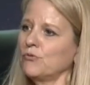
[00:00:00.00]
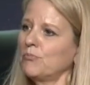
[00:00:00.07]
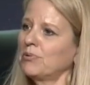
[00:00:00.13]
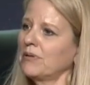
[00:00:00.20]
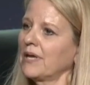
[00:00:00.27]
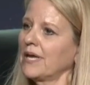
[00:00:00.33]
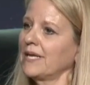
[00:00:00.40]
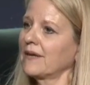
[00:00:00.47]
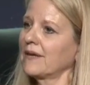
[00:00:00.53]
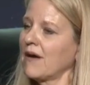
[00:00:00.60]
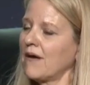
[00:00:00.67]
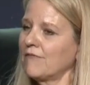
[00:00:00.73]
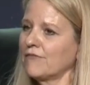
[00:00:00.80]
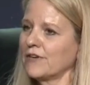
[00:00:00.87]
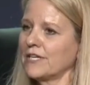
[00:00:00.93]
plane
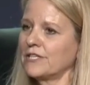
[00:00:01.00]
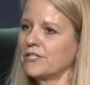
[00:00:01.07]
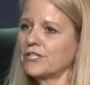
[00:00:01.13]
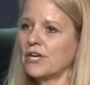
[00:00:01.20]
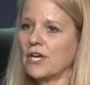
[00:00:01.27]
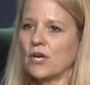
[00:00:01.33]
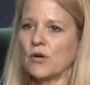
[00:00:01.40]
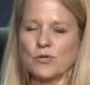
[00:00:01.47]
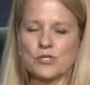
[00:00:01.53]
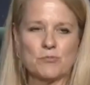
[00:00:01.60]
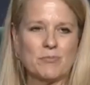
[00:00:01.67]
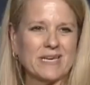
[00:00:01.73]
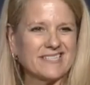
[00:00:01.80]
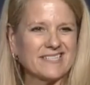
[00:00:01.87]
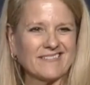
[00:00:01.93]
coverage, which
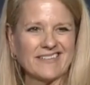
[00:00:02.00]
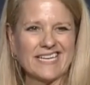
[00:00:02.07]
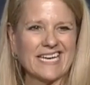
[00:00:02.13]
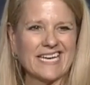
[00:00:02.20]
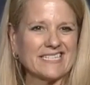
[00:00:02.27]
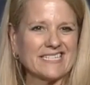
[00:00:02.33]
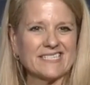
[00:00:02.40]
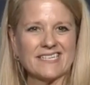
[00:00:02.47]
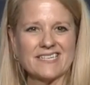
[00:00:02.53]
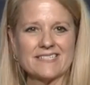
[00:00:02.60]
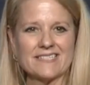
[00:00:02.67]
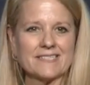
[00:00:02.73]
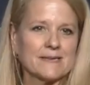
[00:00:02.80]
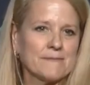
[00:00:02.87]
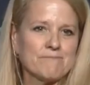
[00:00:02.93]
basically gets
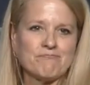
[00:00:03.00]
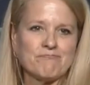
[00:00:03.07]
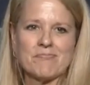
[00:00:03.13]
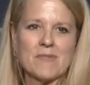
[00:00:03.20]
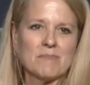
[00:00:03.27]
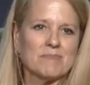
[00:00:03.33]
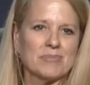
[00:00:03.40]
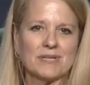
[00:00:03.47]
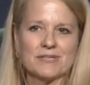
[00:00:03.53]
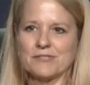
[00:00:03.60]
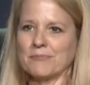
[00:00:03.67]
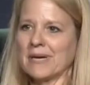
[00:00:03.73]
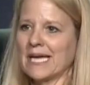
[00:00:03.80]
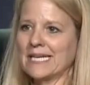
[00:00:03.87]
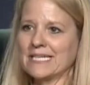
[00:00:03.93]
us plus or
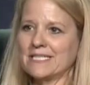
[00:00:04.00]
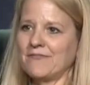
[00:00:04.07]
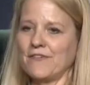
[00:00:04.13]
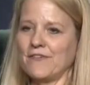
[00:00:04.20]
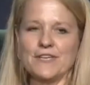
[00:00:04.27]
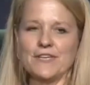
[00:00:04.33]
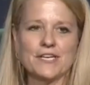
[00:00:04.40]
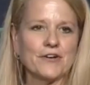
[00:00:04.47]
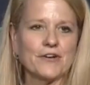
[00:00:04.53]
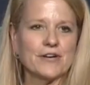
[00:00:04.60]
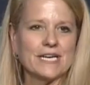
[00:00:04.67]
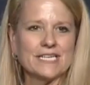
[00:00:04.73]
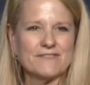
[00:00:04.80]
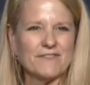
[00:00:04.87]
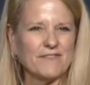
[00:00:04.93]
minus 50
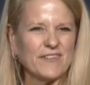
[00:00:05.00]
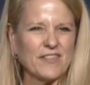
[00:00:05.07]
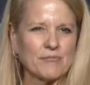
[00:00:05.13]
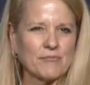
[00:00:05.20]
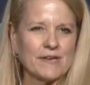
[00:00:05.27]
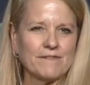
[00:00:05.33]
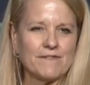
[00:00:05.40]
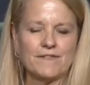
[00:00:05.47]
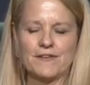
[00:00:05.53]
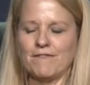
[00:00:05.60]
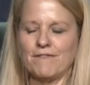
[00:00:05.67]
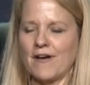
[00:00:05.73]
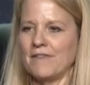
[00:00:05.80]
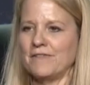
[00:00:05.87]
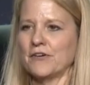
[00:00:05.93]
degrees, 53,
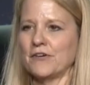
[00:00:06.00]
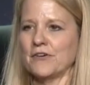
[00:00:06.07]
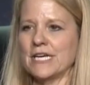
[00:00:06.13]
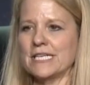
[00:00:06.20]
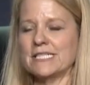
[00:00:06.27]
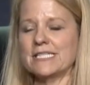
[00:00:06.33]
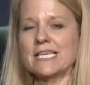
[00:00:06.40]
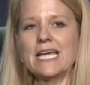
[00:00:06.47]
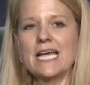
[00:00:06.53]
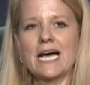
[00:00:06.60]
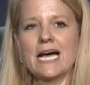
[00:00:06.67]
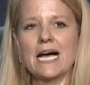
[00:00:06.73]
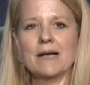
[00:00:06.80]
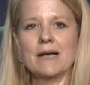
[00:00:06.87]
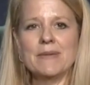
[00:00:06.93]
55 degrees,
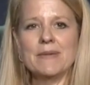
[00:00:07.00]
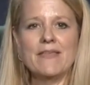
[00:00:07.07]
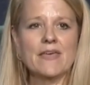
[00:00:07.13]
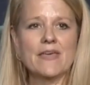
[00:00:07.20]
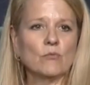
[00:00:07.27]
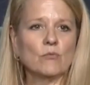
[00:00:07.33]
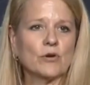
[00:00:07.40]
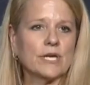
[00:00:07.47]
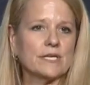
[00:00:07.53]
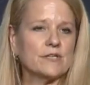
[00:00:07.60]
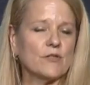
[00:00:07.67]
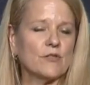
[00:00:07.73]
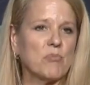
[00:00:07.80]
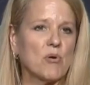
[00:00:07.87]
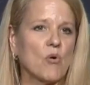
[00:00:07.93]
and then we'll get to
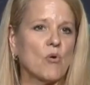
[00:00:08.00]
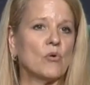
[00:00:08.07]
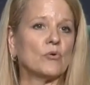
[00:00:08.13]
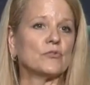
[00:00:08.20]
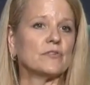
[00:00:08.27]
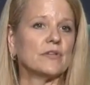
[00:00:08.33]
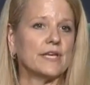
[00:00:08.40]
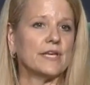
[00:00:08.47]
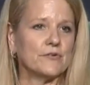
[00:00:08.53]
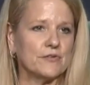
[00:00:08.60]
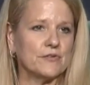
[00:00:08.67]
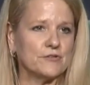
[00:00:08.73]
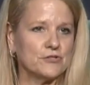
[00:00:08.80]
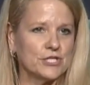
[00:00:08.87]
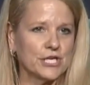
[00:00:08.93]
the poles later
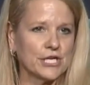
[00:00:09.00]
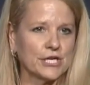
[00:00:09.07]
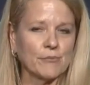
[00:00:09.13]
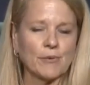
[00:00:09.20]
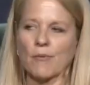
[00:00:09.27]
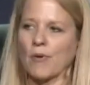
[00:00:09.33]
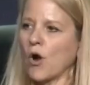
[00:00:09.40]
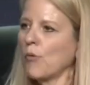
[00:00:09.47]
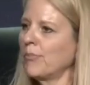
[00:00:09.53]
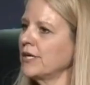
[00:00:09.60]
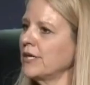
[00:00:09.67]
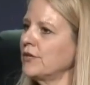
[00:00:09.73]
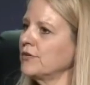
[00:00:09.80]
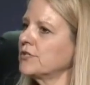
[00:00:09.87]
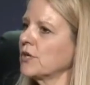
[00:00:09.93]
this year. We were hoping to
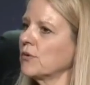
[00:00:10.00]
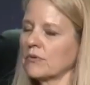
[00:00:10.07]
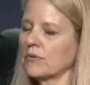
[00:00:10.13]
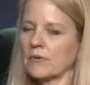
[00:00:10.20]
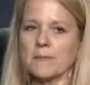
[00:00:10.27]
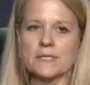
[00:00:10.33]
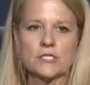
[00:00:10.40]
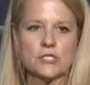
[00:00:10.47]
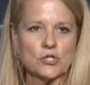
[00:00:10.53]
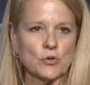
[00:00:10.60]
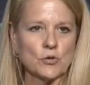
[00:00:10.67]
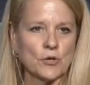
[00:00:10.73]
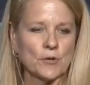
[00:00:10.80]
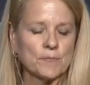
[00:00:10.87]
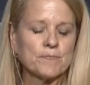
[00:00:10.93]
do so a little bit
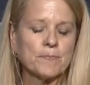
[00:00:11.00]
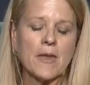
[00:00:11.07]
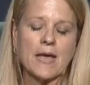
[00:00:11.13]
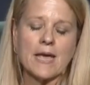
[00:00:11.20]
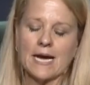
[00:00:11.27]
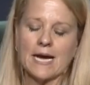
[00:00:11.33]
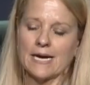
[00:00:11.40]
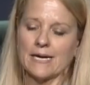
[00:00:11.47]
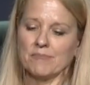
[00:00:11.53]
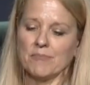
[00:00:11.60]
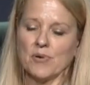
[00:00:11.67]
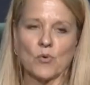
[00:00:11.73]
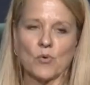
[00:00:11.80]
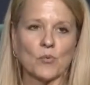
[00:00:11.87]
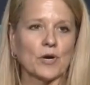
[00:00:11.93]
sooner,
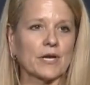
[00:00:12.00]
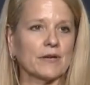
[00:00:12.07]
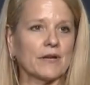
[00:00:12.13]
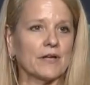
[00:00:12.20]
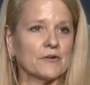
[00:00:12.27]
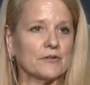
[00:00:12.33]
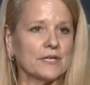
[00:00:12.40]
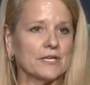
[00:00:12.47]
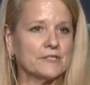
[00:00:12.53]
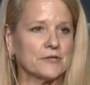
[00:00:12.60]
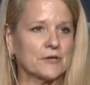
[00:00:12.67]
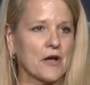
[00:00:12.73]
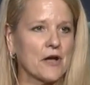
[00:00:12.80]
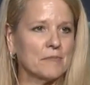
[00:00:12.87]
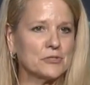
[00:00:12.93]
but we're working on our laser
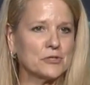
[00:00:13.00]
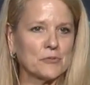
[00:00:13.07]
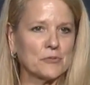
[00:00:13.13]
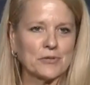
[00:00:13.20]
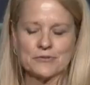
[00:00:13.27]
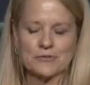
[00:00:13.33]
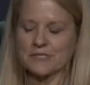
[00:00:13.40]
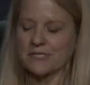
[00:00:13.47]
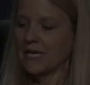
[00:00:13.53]
comm terminals.